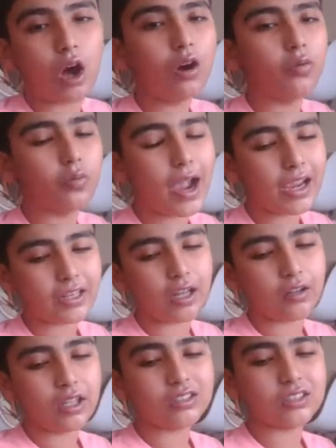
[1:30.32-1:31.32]
All right,
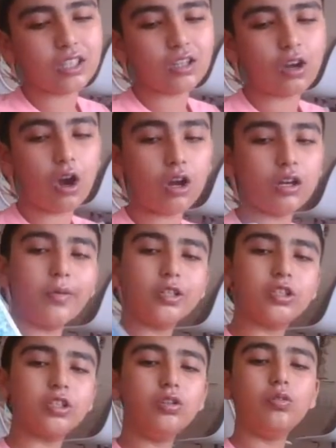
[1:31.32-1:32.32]
now let's see card
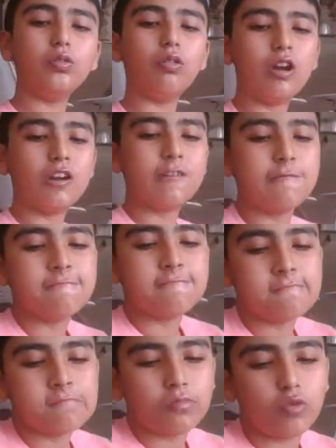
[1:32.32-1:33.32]
number two,
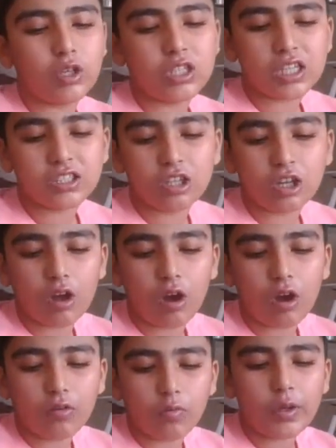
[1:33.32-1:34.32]
which is the
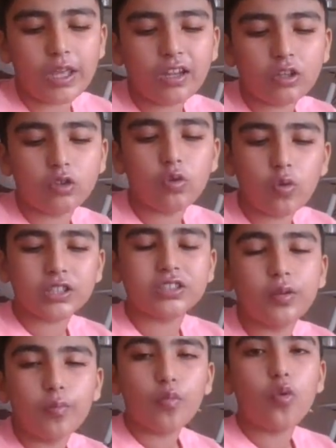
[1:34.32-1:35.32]
week two
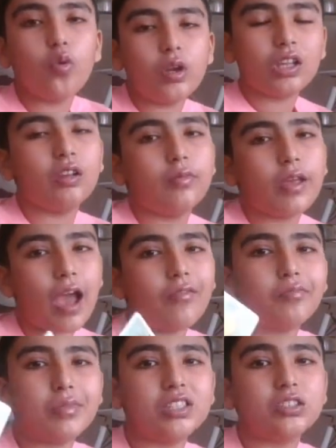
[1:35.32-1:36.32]
is the moon. It'll
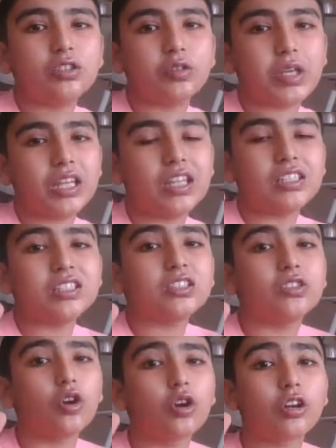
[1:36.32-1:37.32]
have mystery. And this
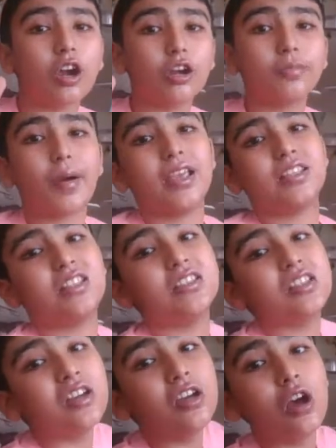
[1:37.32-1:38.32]
is your card,
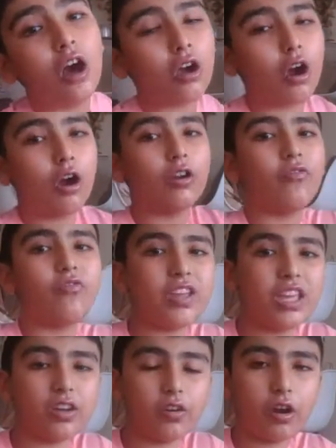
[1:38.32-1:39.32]
Pisces, a card of
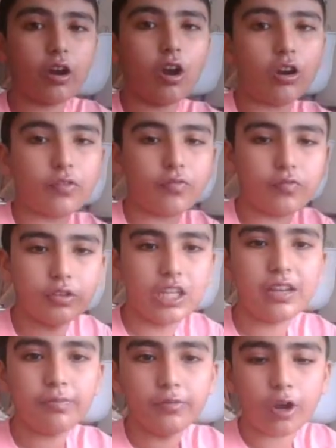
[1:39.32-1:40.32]
fear, a card of
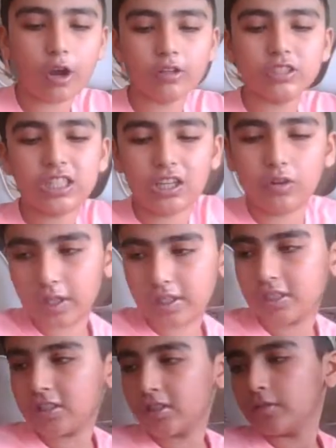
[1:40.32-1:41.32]
deep, dark
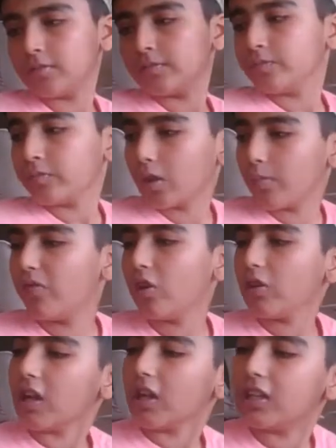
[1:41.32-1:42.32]
secrets.
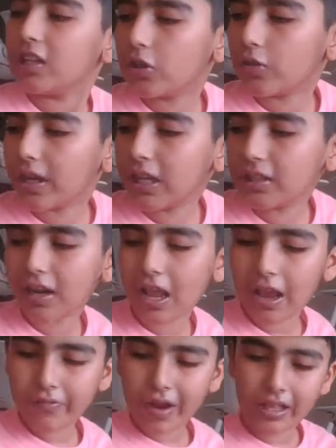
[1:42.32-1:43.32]
Before I continue, I need to
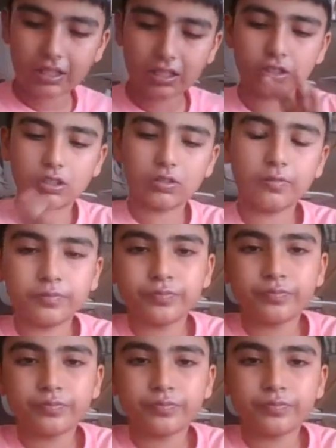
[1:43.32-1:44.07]
clarify this.